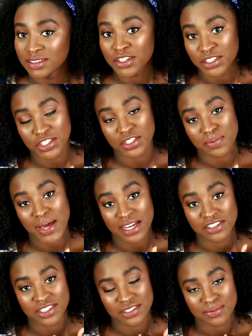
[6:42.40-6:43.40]
those are the
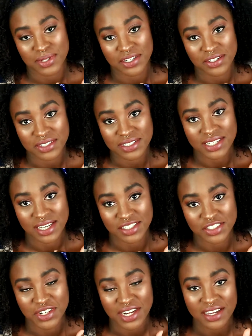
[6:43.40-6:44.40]
patches on my nose, kind
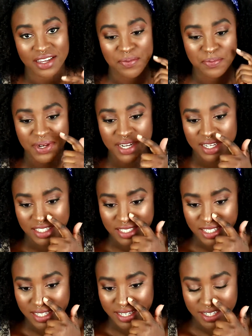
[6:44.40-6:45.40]
of dry, but
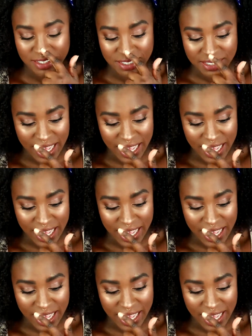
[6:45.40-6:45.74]
it's clinging to